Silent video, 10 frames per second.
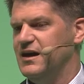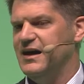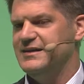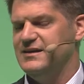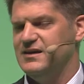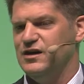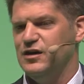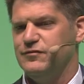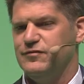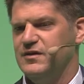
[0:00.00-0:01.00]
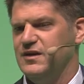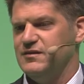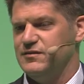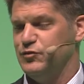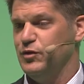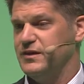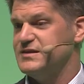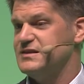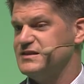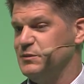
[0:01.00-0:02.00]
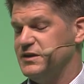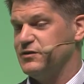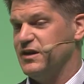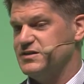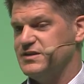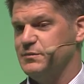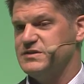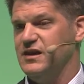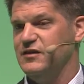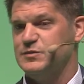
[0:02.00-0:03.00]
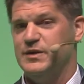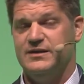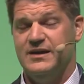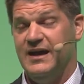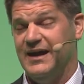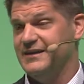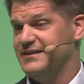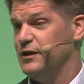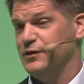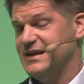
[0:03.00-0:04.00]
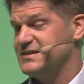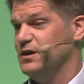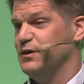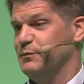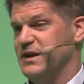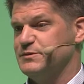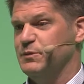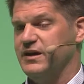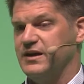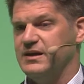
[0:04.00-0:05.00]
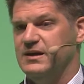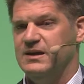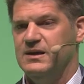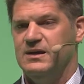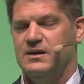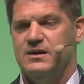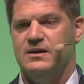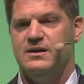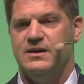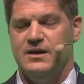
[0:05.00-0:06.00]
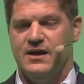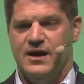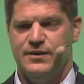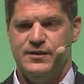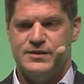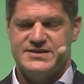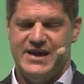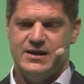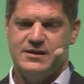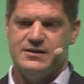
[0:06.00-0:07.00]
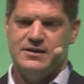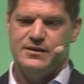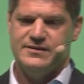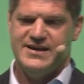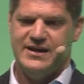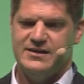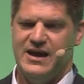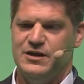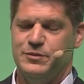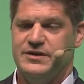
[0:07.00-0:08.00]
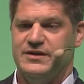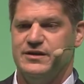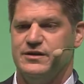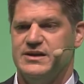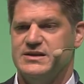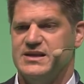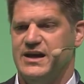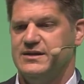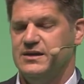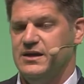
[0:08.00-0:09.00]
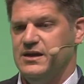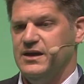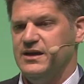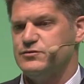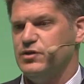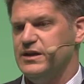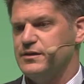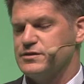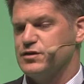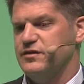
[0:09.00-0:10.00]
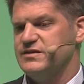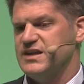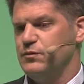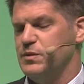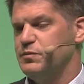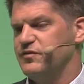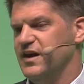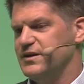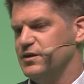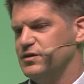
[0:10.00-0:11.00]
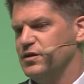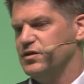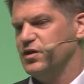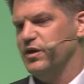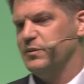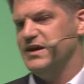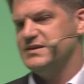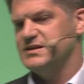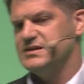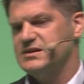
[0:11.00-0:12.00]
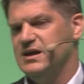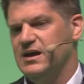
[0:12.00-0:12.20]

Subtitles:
idea of doing the system integration themselves, but I can tell you that's not the mass market. I think the second element here is that is really the service that we provide on an ongoing basis.